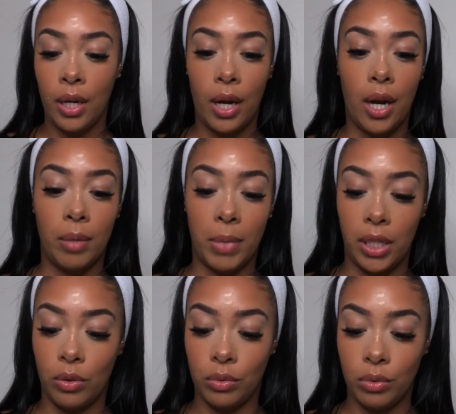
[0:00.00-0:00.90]
on my
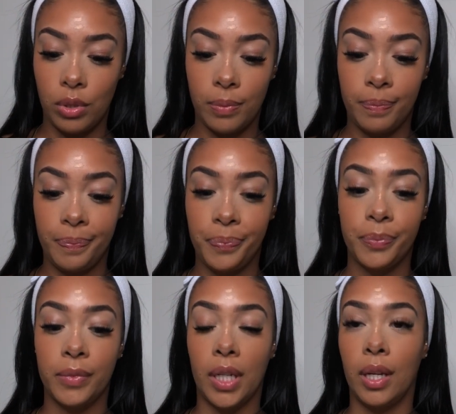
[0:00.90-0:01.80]
nose.
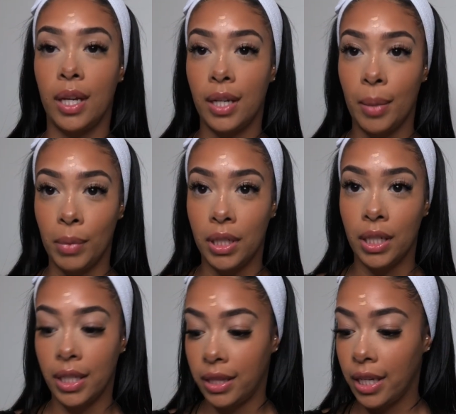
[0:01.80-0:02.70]
Again, I'm gonna
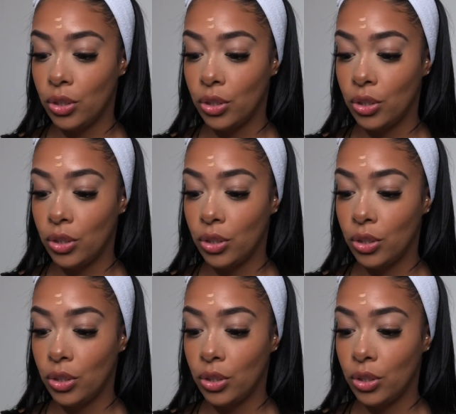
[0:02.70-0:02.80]
let that